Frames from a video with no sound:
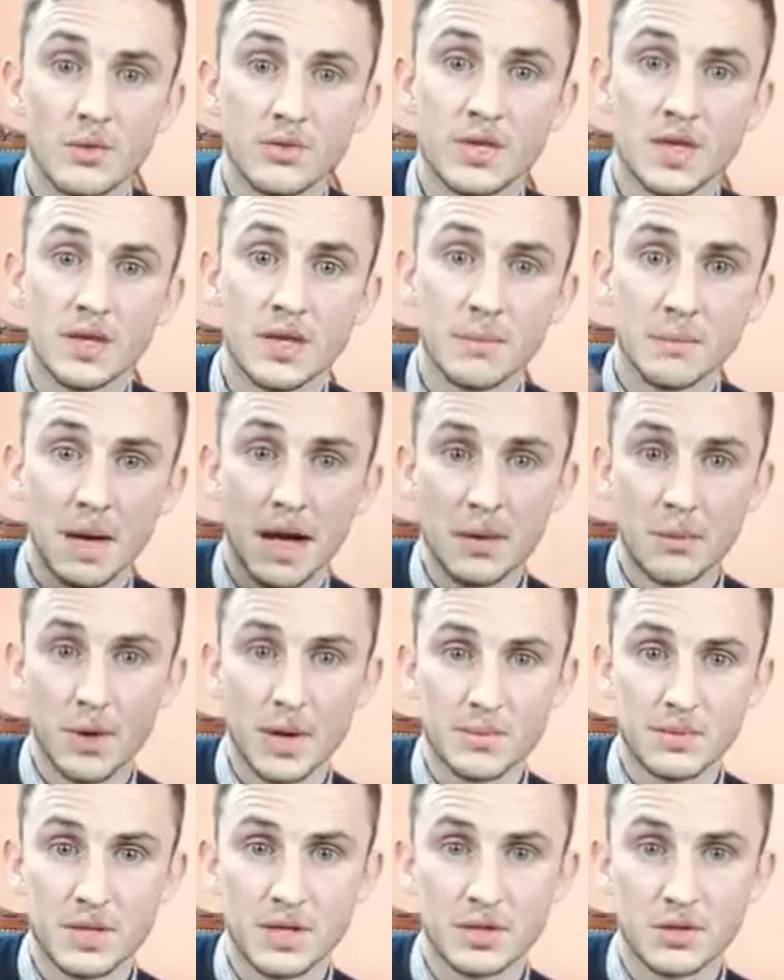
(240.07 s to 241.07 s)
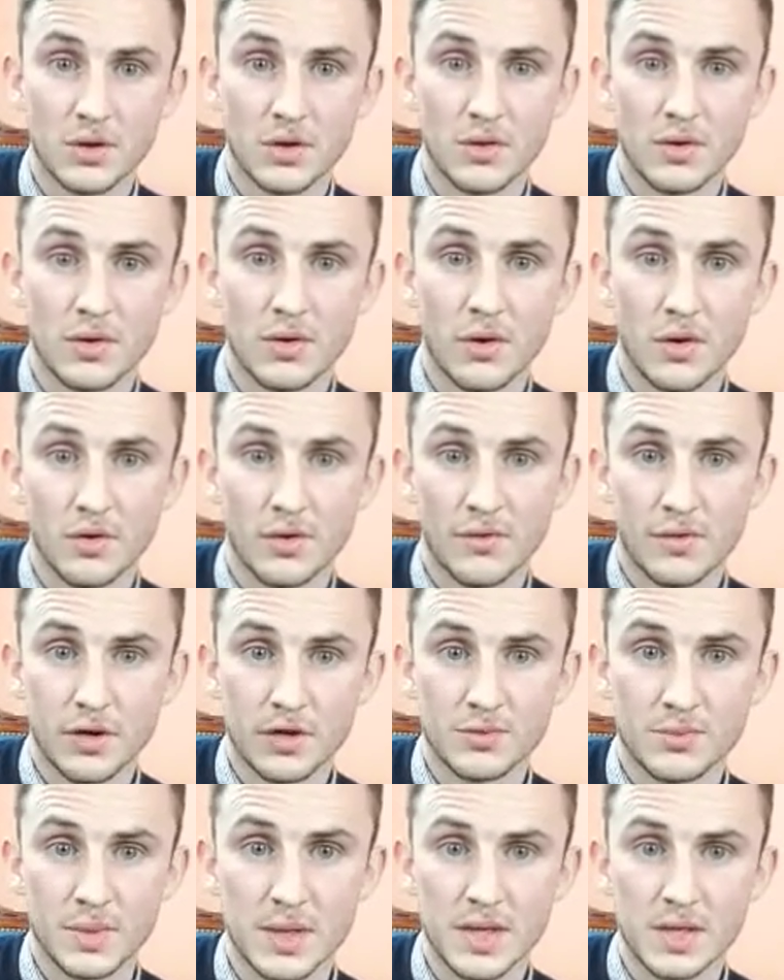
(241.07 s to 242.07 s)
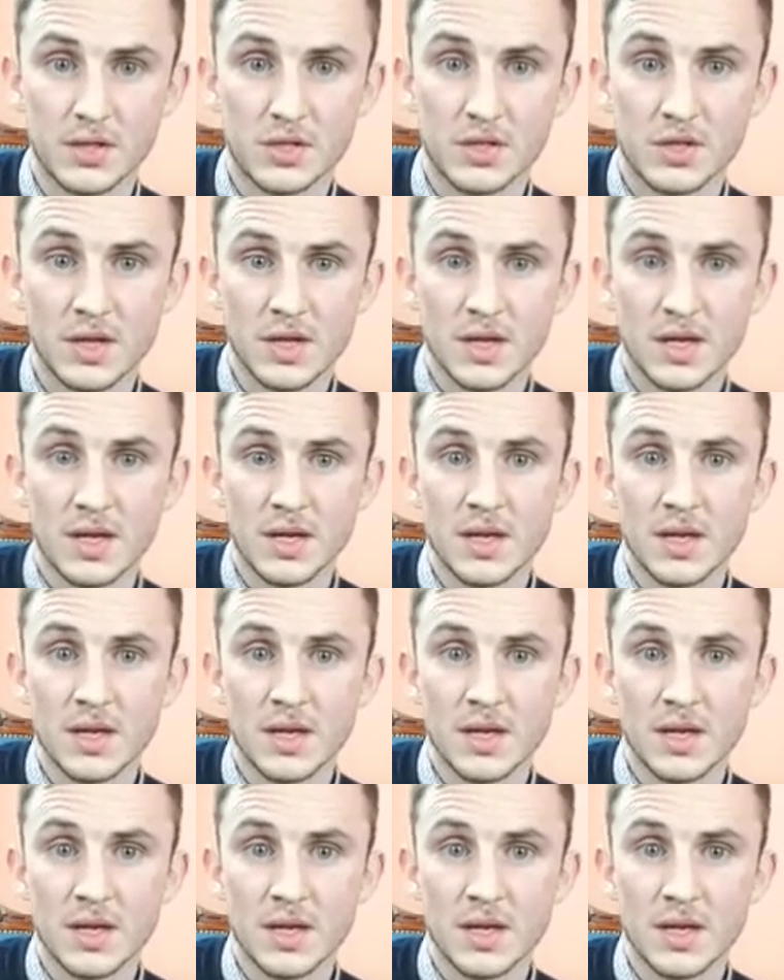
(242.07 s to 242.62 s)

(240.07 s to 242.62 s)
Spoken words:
they'll see that my website's on the first page.